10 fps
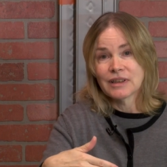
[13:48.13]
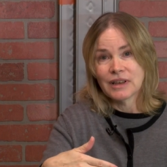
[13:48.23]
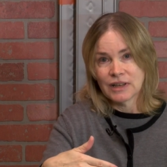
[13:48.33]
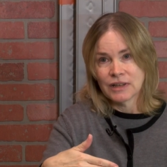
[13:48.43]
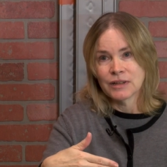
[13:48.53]

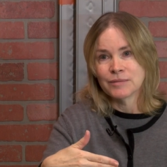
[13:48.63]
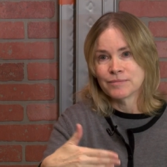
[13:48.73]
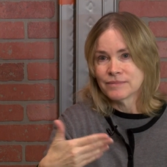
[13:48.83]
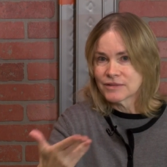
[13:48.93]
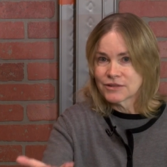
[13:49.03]

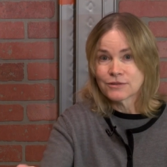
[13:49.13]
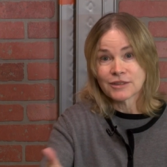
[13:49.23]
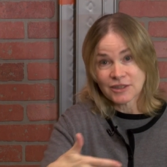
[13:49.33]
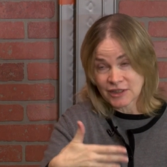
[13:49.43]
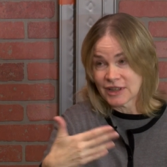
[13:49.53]
um, to
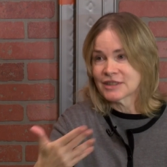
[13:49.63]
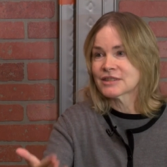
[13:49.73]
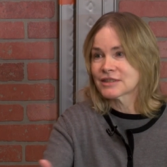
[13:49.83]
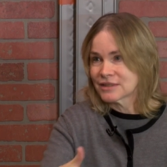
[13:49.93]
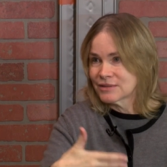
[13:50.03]

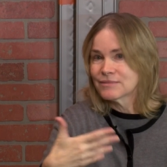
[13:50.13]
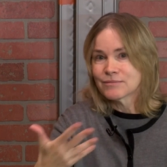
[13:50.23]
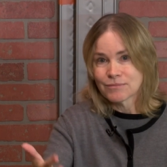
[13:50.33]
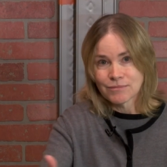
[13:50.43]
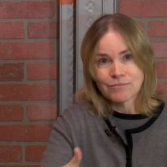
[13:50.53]
discuss
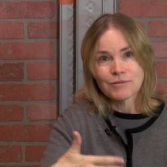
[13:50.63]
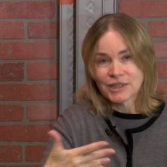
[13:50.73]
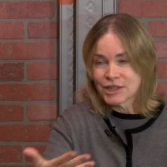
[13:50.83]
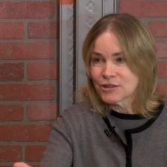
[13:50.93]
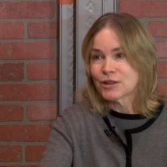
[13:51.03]
what
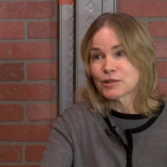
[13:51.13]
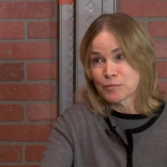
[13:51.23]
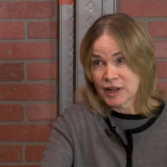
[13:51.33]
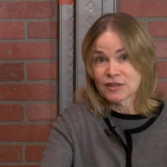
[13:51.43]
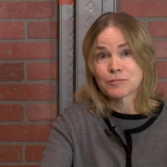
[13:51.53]
he thought the
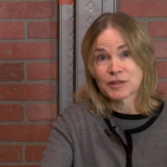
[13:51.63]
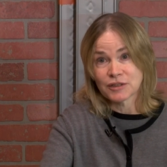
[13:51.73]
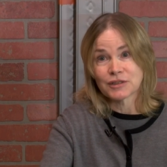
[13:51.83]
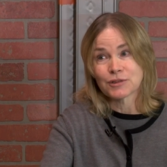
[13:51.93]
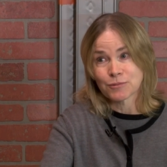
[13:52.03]

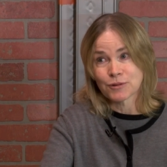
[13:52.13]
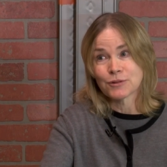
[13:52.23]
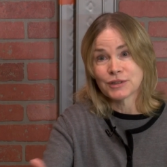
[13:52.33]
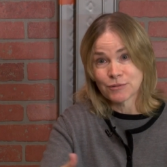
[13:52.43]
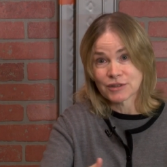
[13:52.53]
possibilities were,
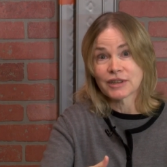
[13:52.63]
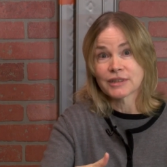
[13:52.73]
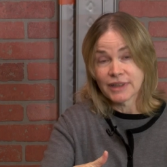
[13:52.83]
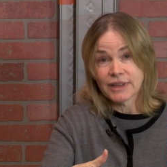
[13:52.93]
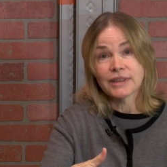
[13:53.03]
and he was like,
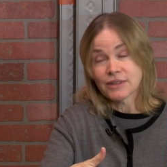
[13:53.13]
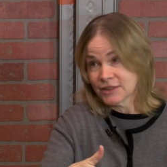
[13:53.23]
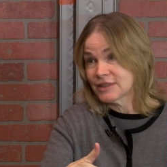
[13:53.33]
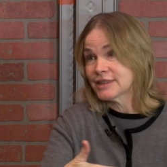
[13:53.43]
"Yeah, I could see